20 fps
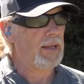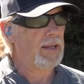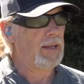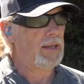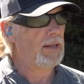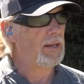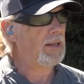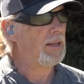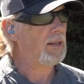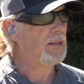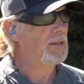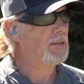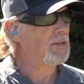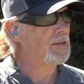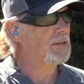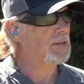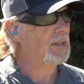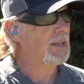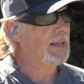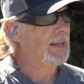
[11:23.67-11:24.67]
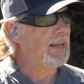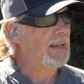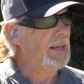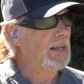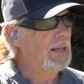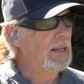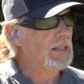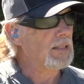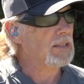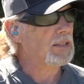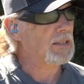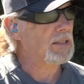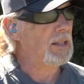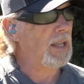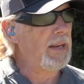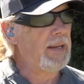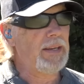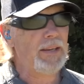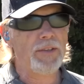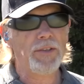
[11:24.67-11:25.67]
It is
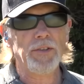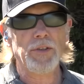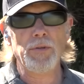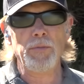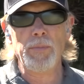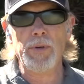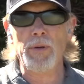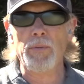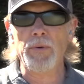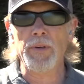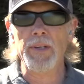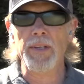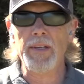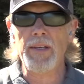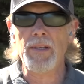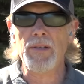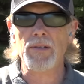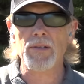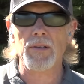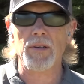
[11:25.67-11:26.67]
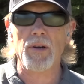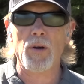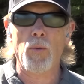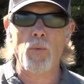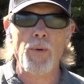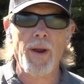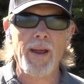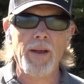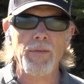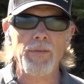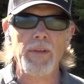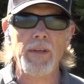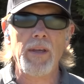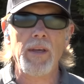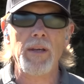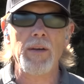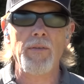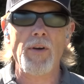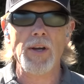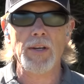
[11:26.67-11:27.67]
slated to be released around the
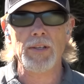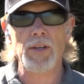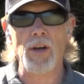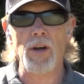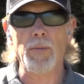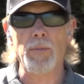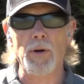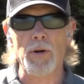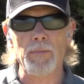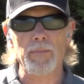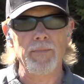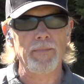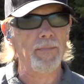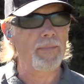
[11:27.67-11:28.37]
end of October.